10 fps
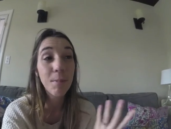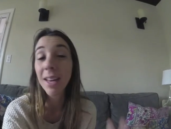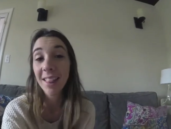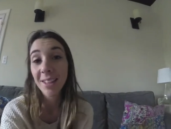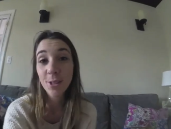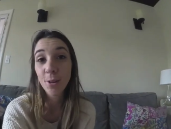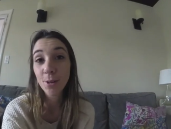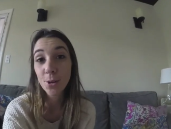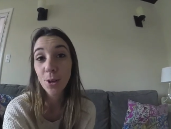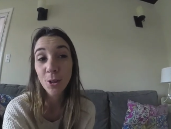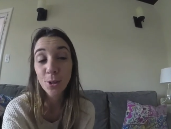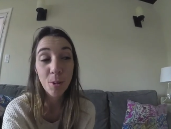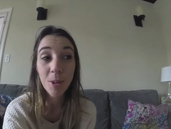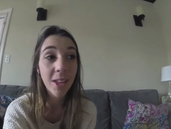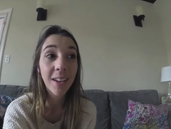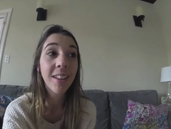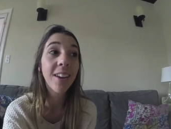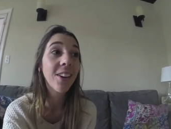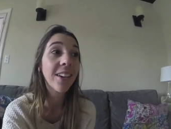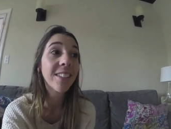Mike thinks they're extremely
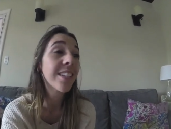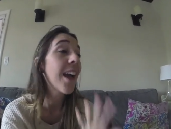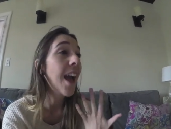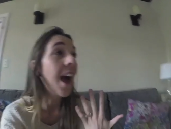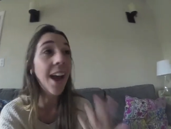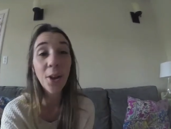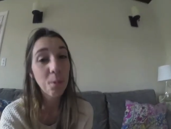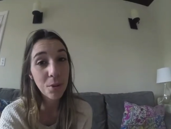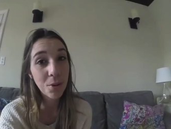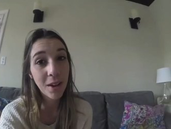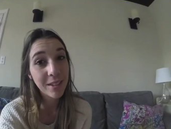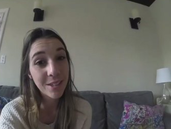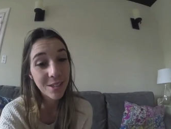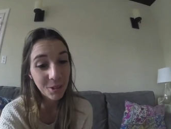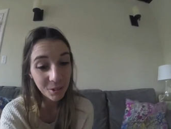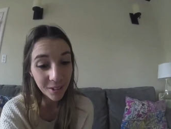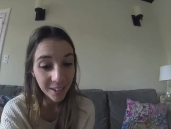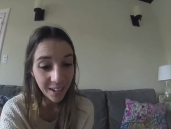hilarious. I hope you guys do.